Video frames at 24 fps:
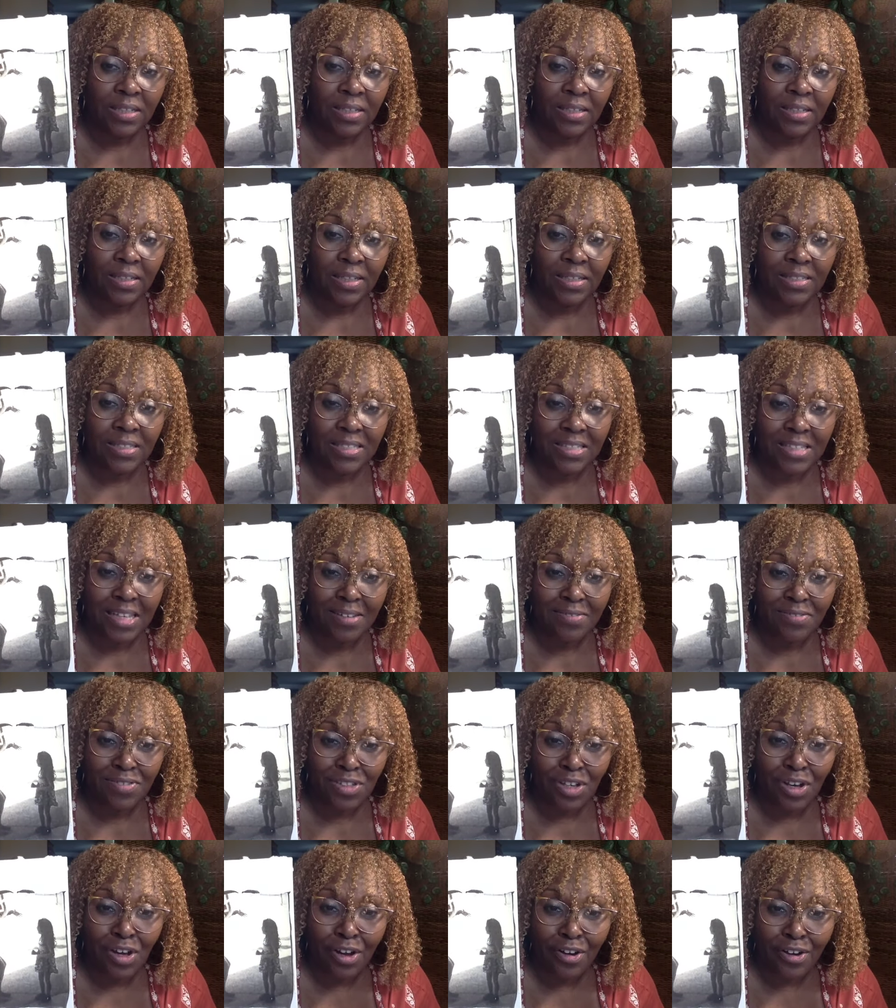That's Dave's
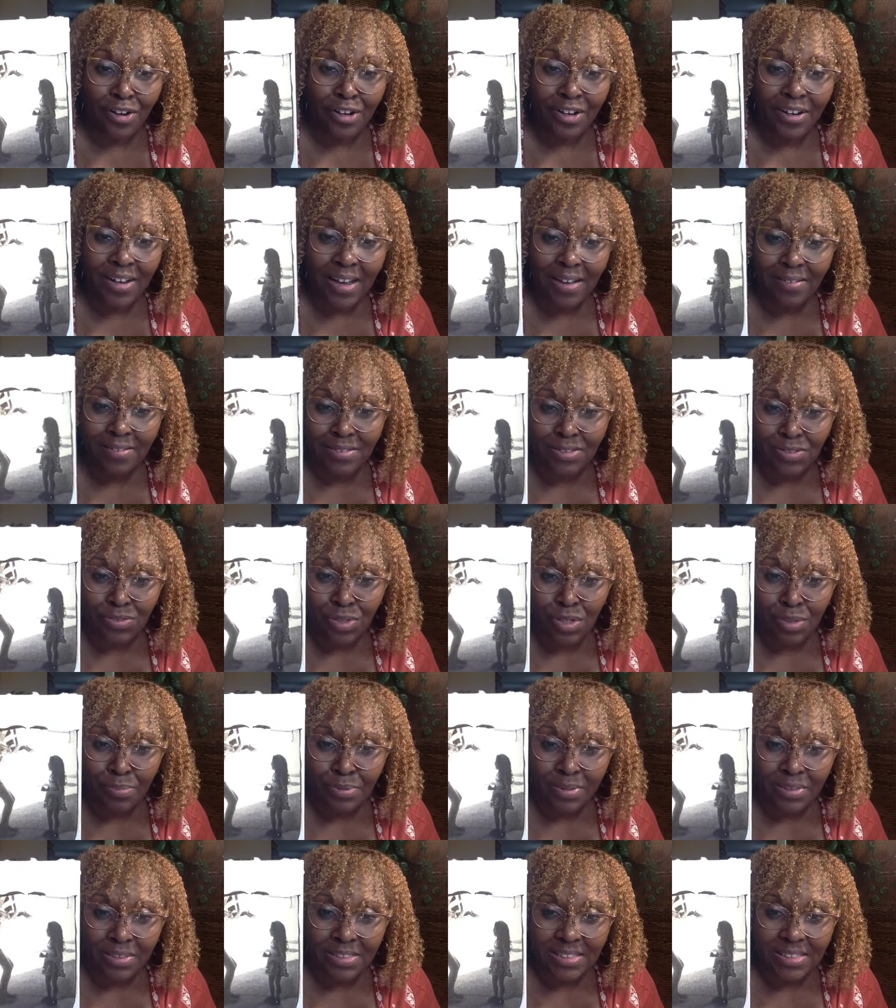daughter. How
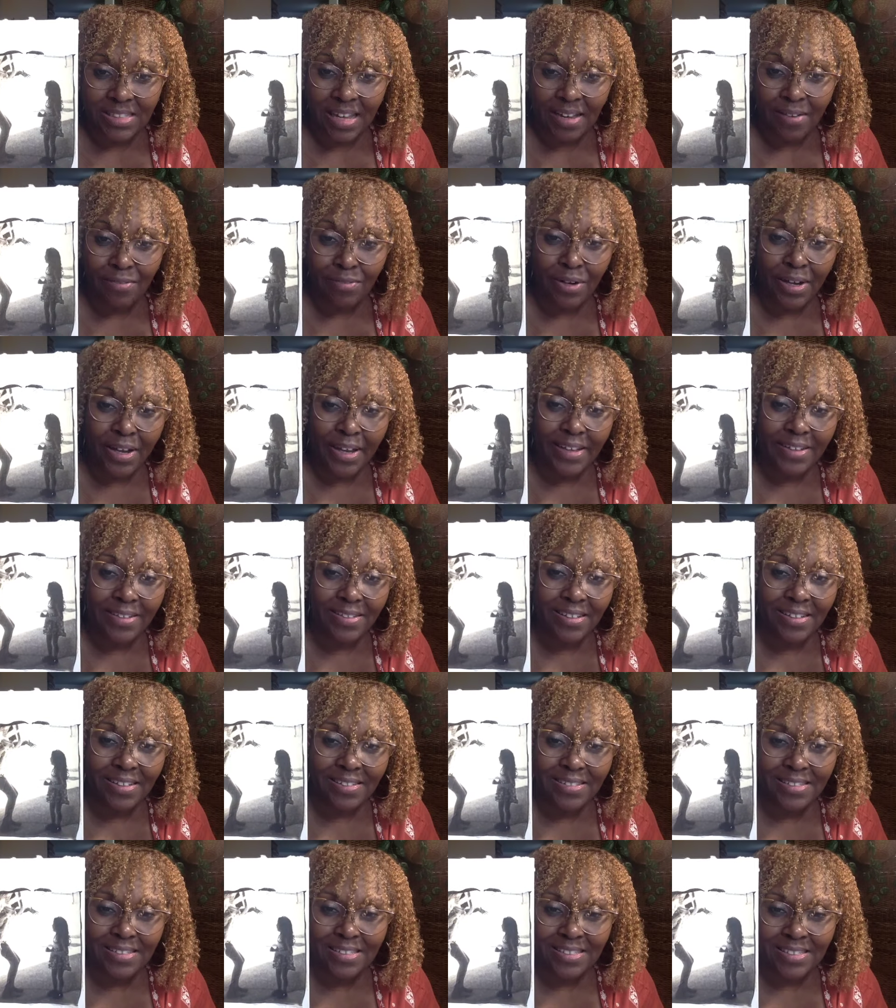adorable is that, right?
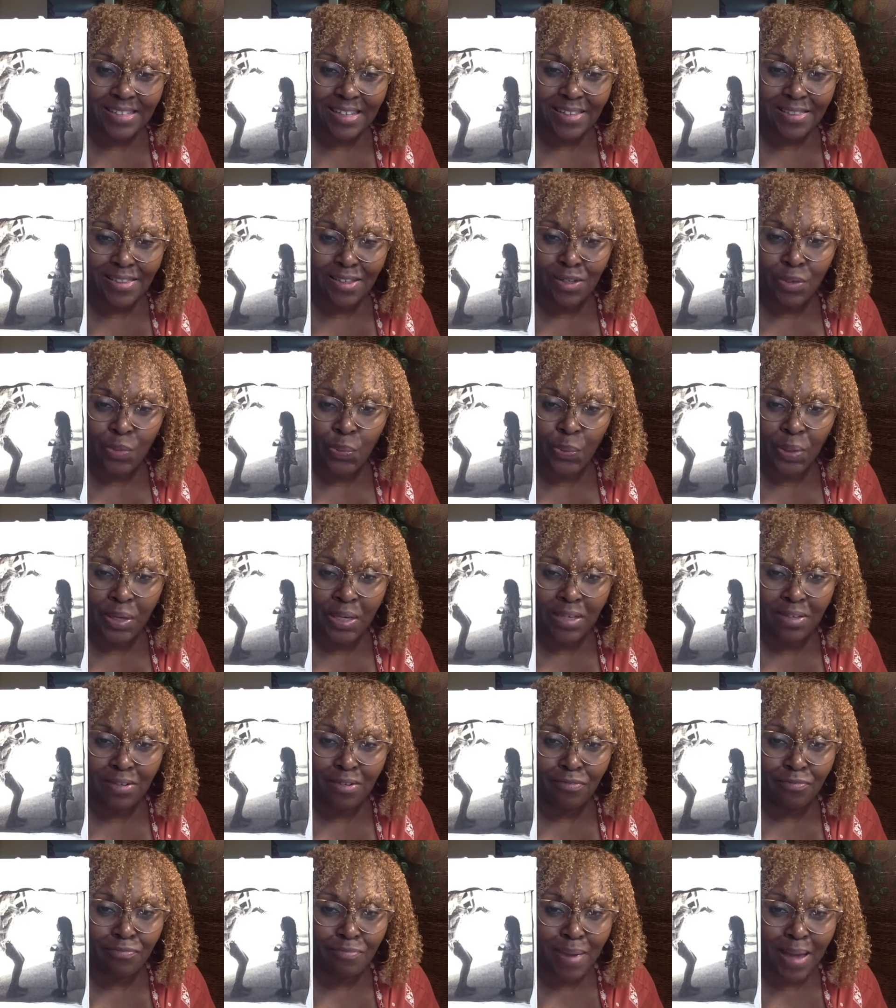She's like the queen
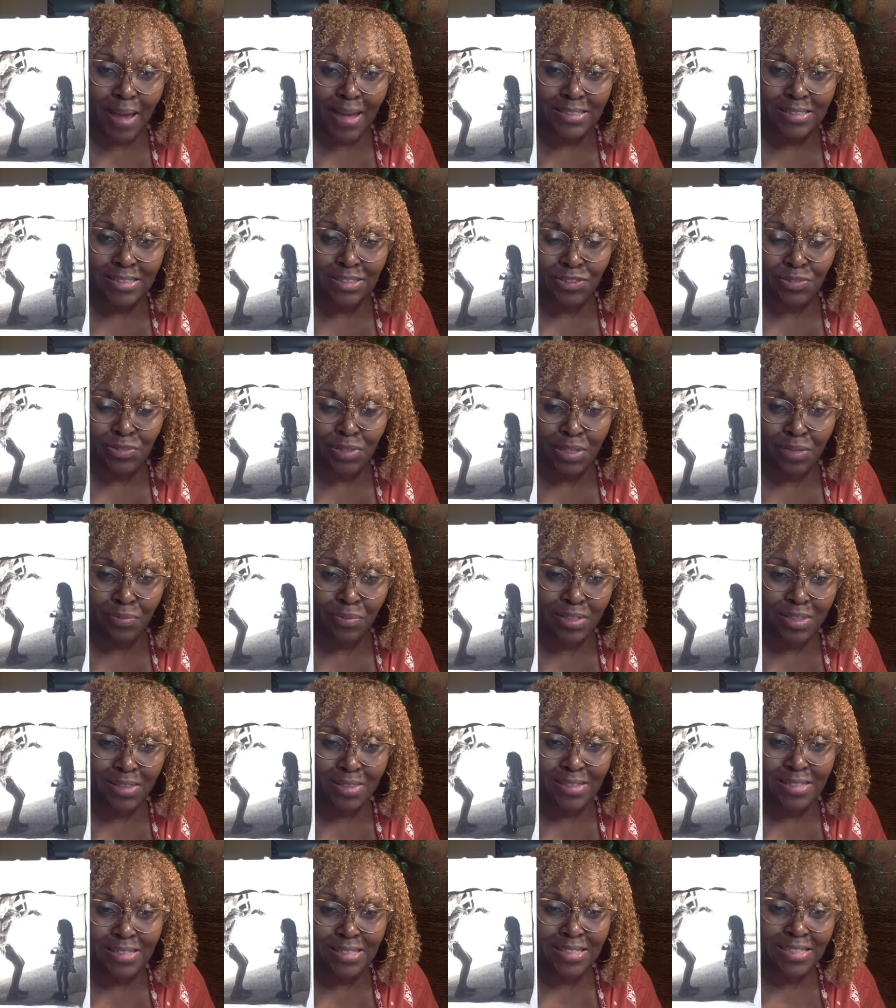of mastery with
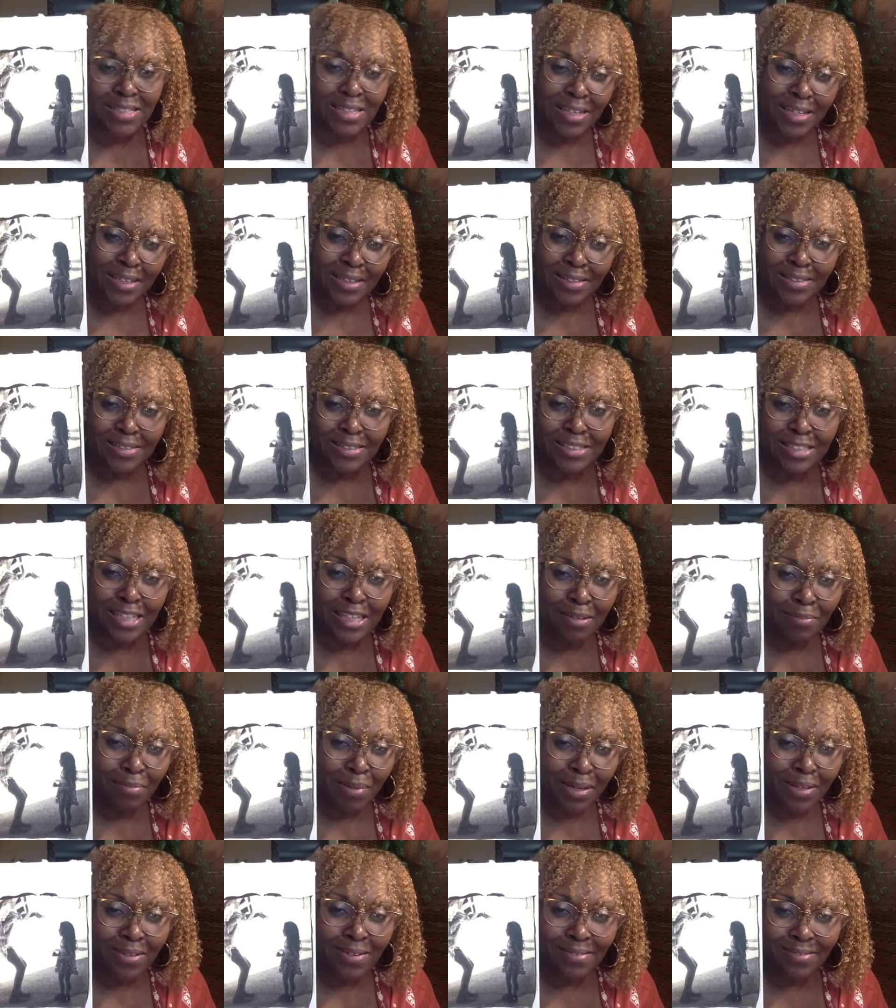this
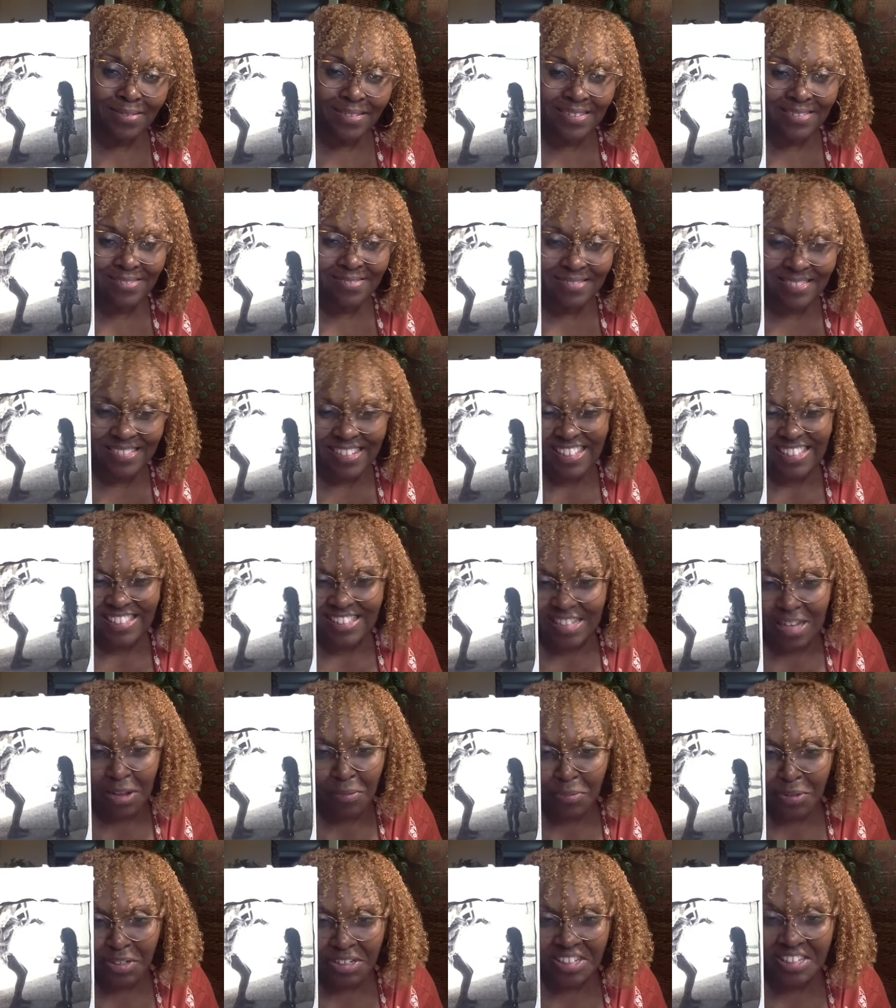demon. That's not
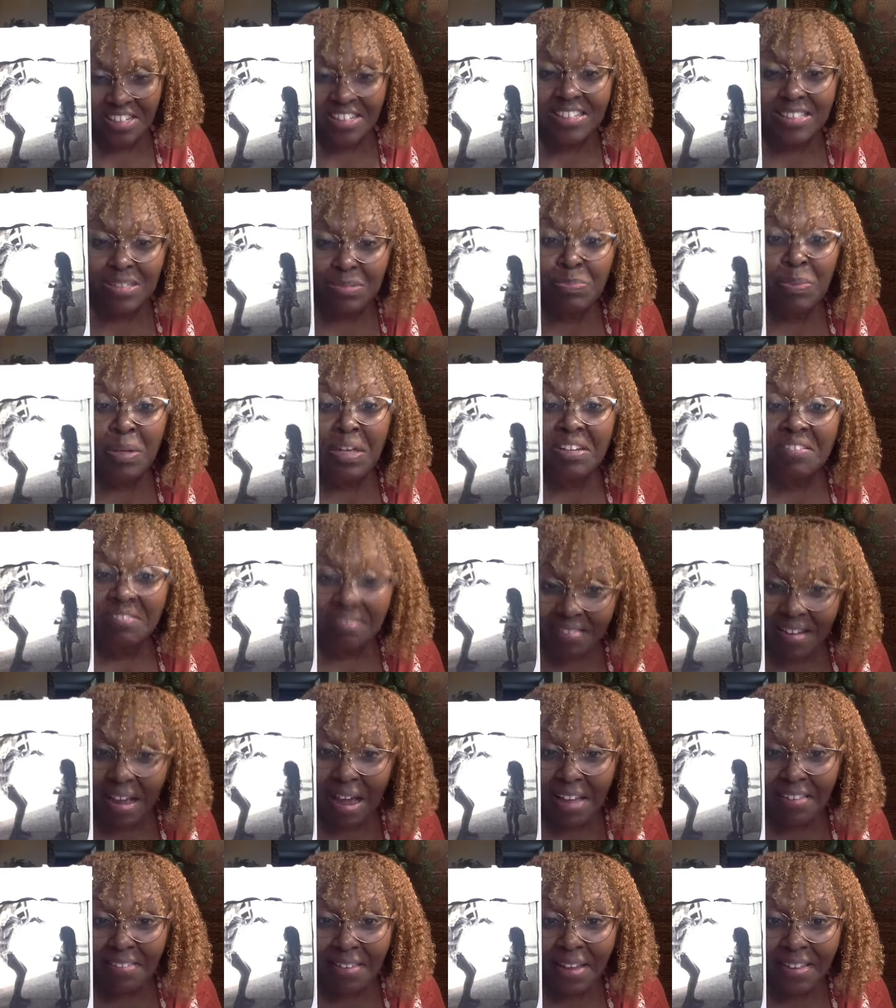what it is, but
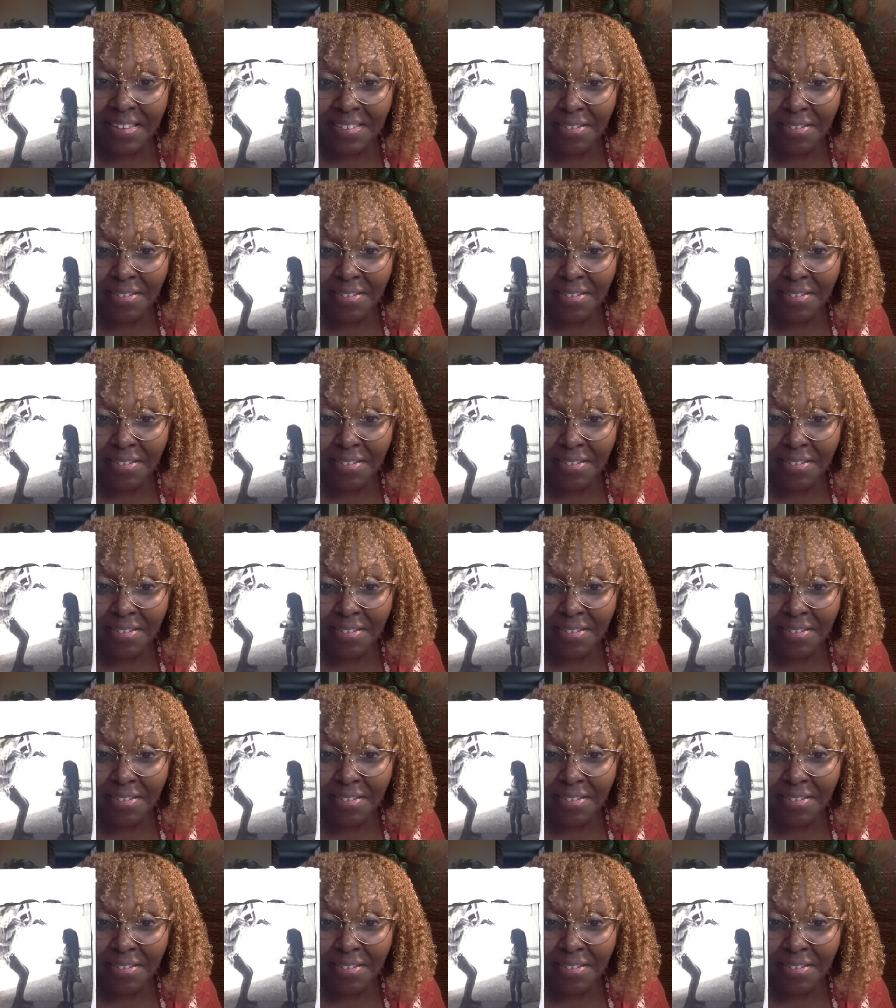I like to